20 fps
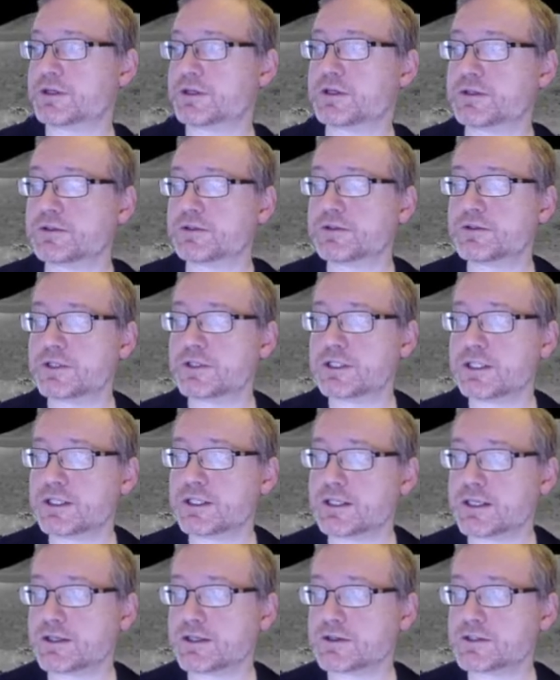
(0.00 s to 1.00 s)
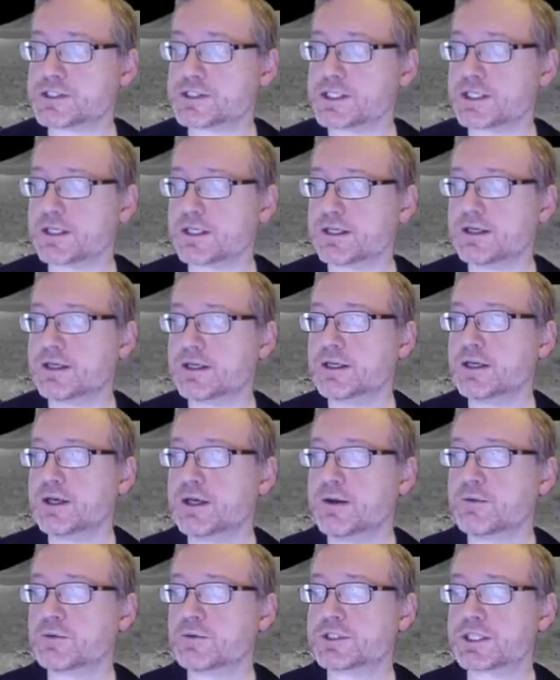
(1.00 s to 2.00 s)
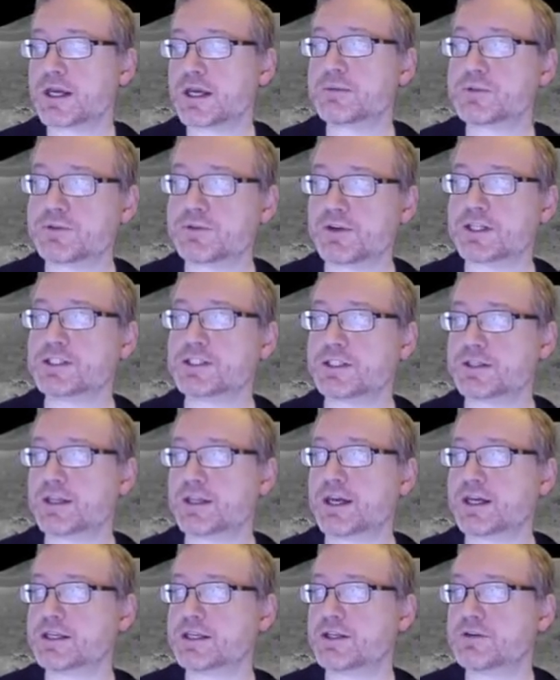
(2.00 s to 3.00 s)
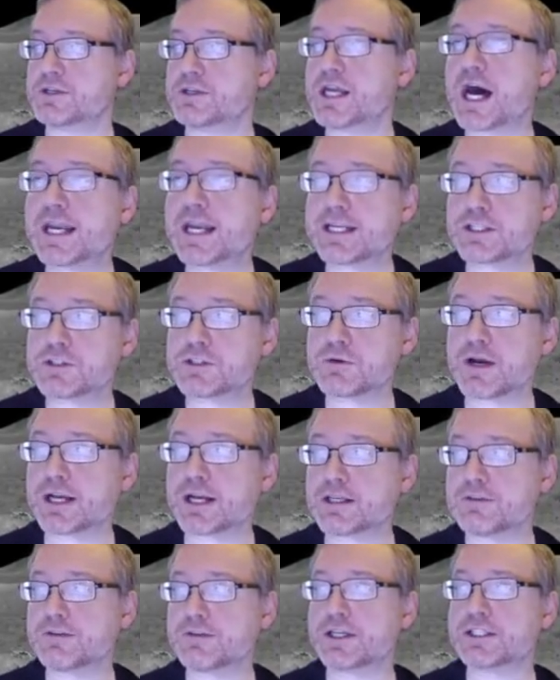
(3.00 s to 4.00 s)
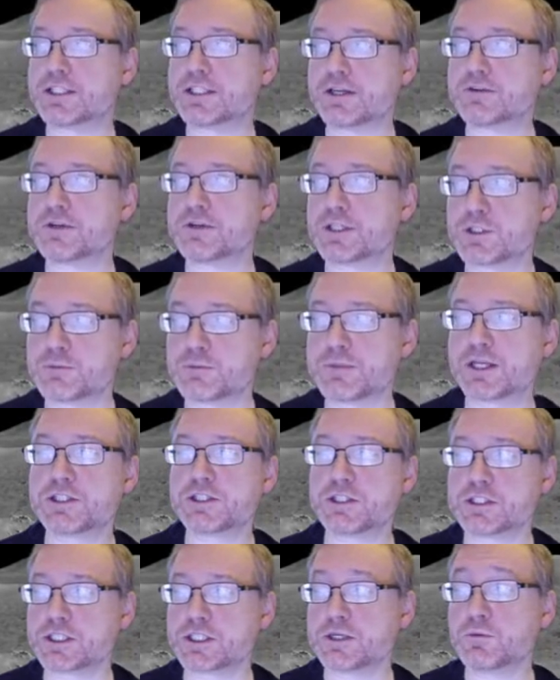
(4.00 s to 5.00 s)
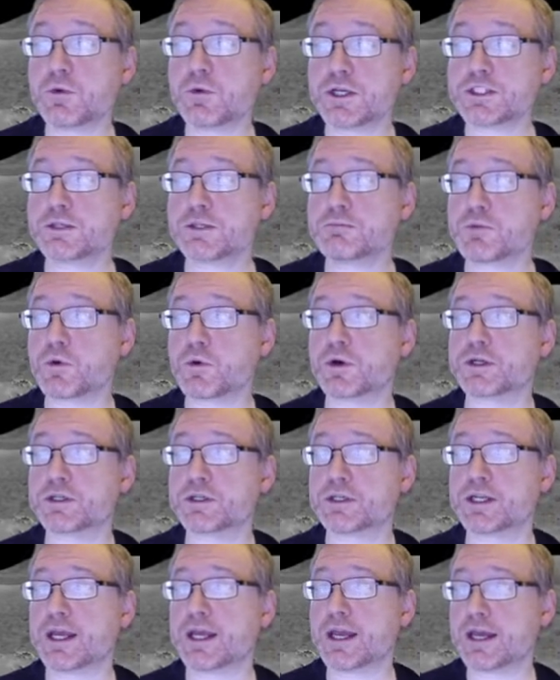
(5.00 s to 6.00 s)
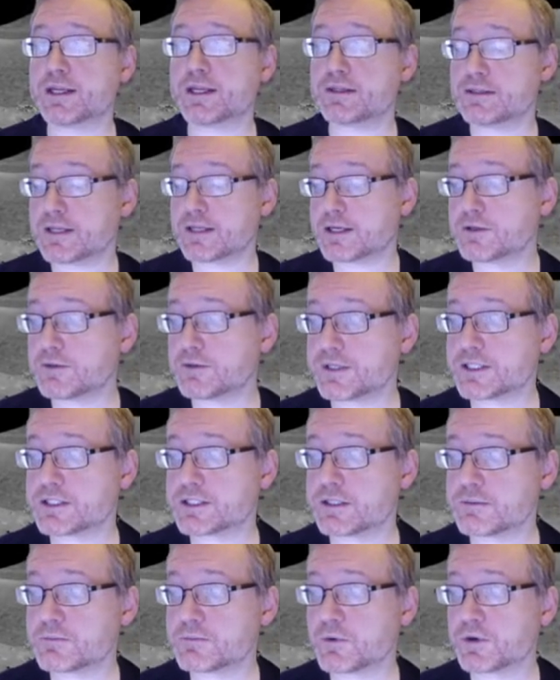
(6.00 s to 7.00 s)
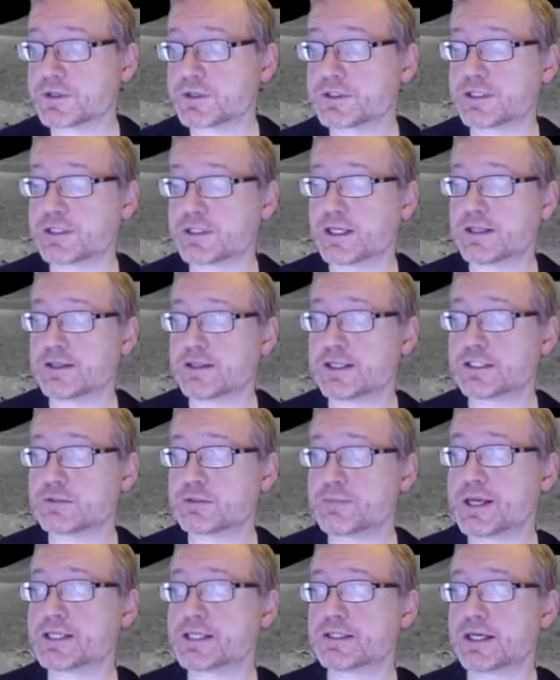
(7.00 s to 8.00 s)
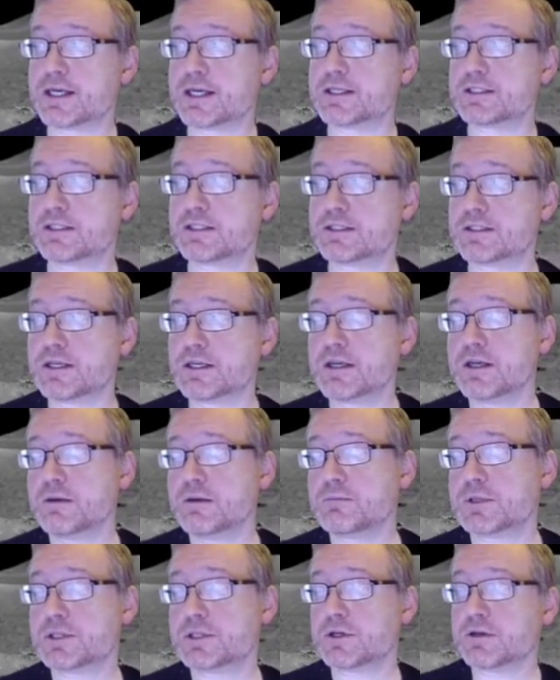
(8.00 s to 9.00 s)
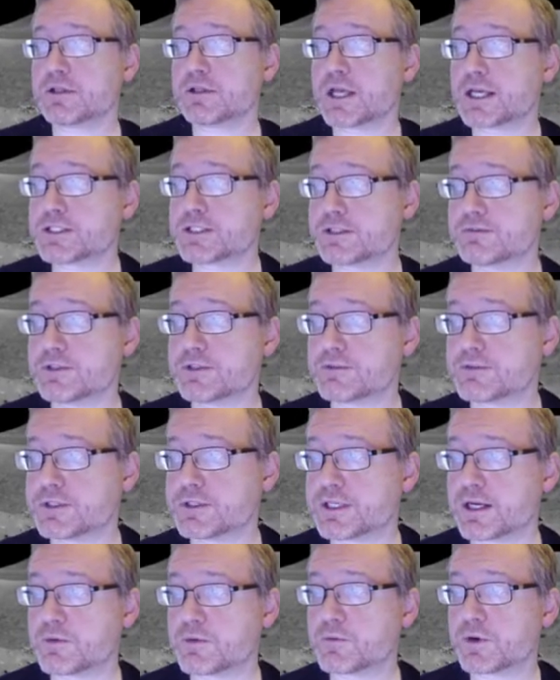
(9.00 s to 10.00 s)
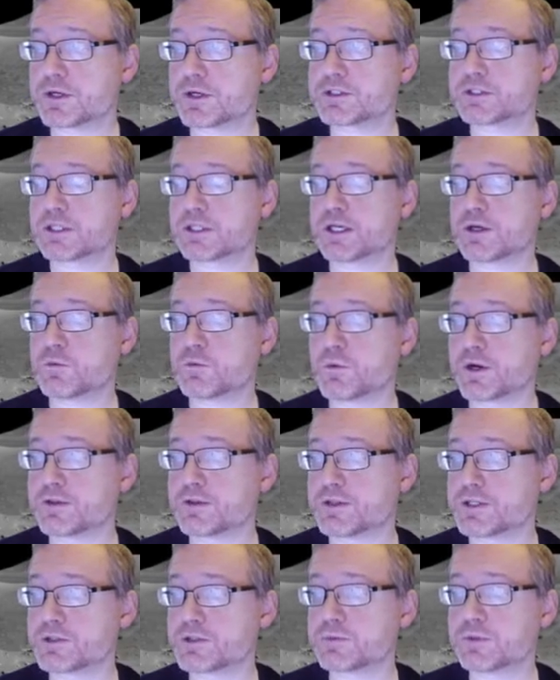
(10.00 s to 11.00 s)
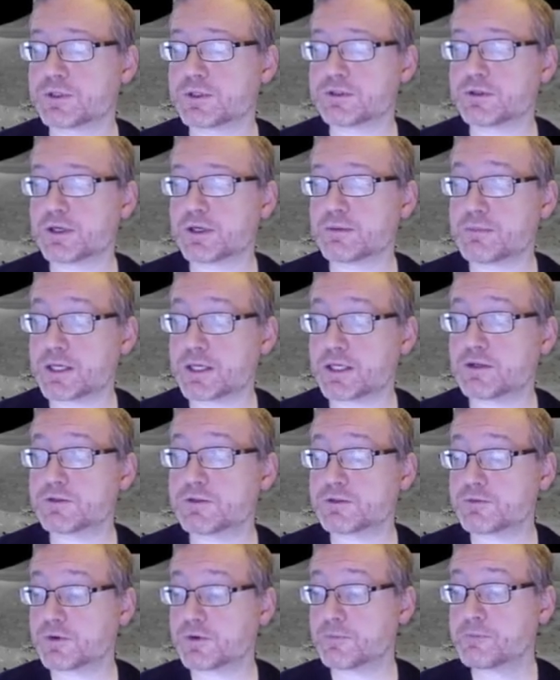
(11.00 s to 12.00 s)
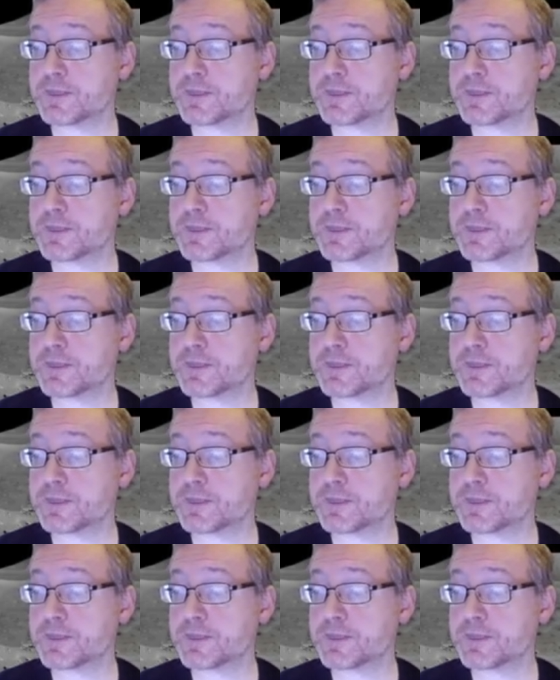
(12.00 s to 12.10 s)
concluded DTNRG, was the observation that non-interactive asynchronous messaging was important, and not only is it important in these space cases, but there are lots of different networks where this would be useful.